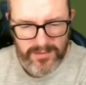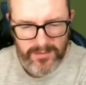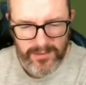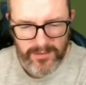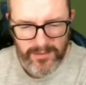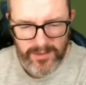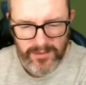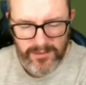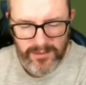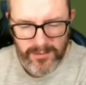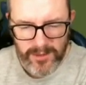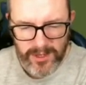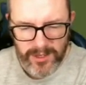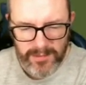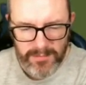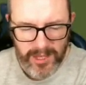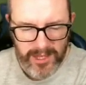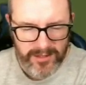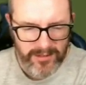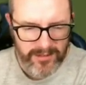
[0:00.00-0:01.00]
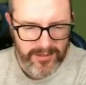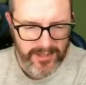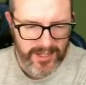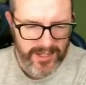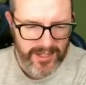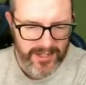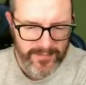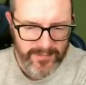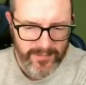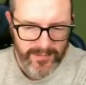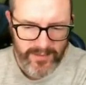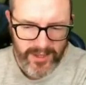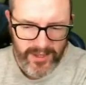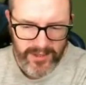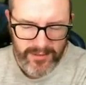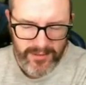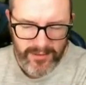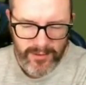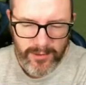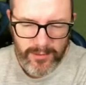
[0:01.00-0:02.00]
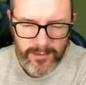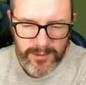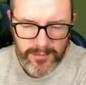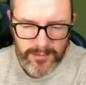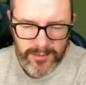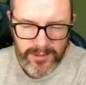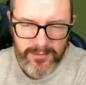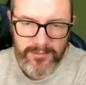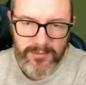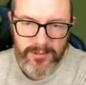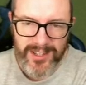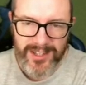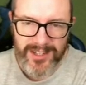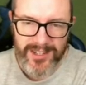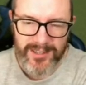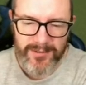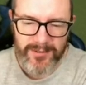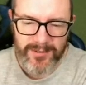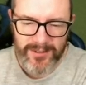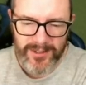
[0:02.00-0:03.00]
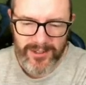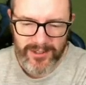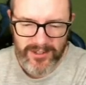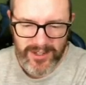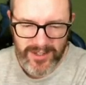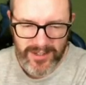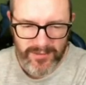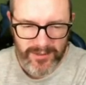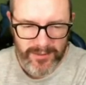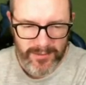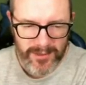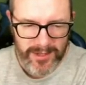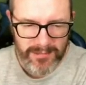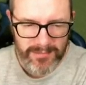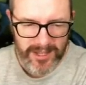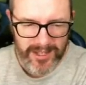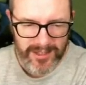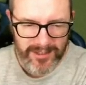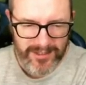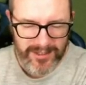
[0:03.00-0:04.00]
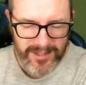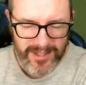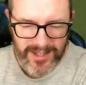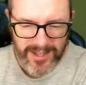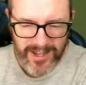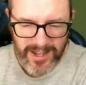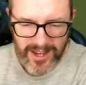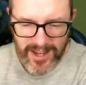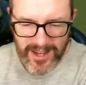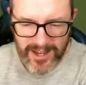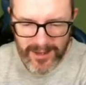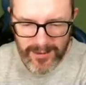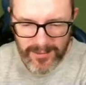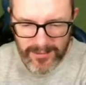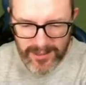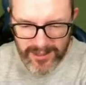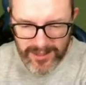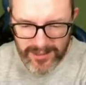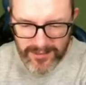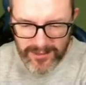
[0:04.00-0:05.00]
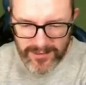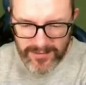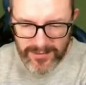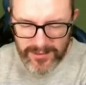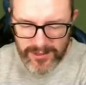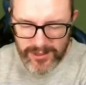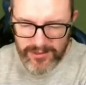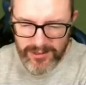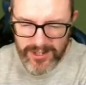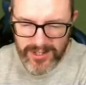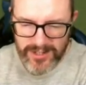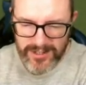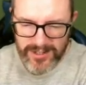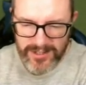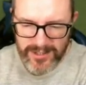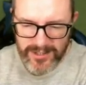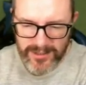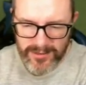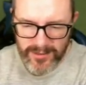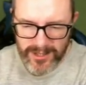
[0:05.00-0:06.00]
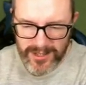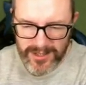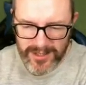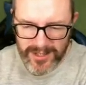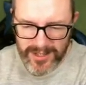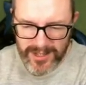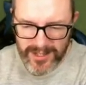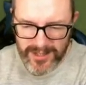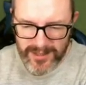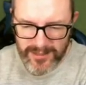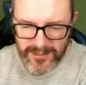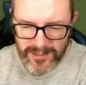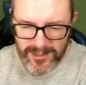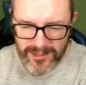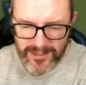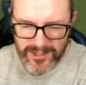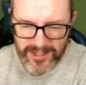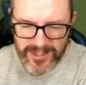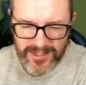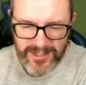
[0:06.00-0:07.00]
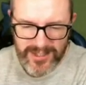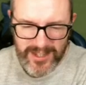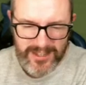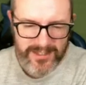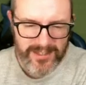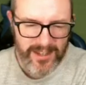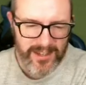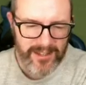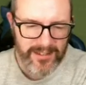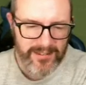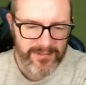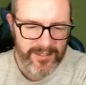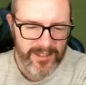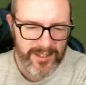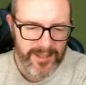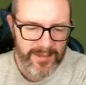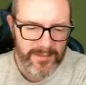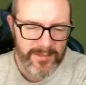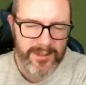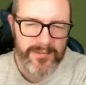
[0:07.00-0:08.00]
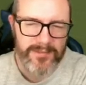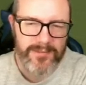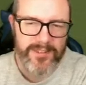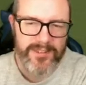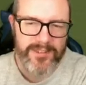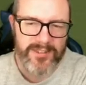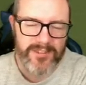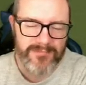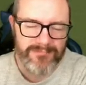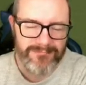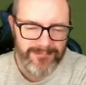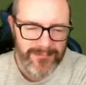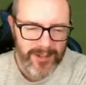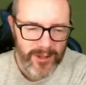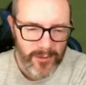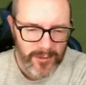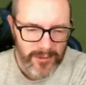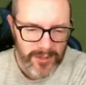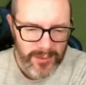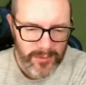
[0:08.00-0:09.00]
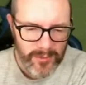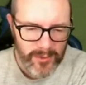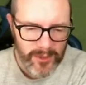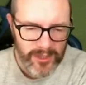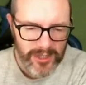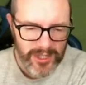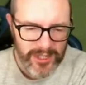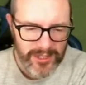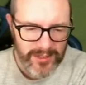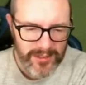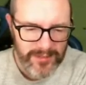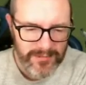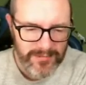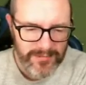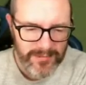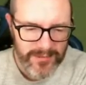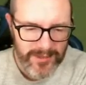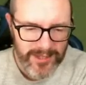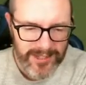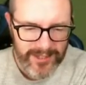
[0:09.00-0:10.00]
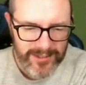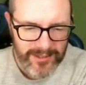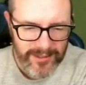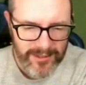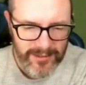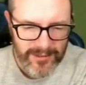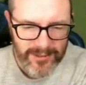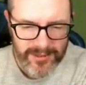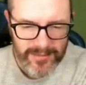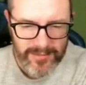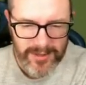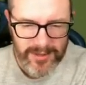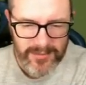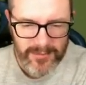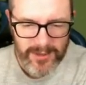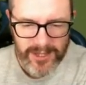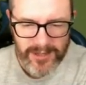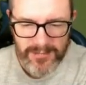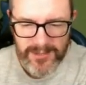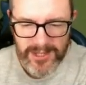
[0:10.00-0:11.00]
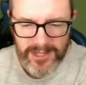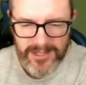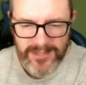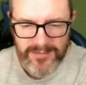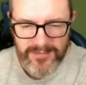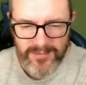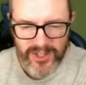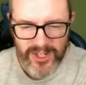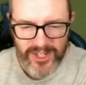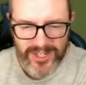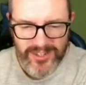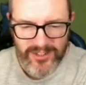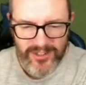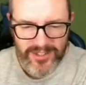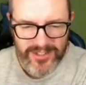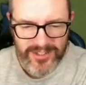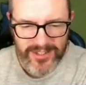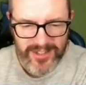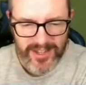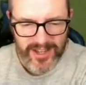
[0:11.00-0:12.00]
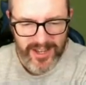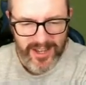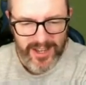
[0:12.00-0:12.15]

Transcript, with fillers: we've given away a penalty. I thought we'd won a free kick. We've actually given away a penalty. One of those frustrating things where you think we just need to get to half time, and if it's only 1 0, we can do something, we can make some changes.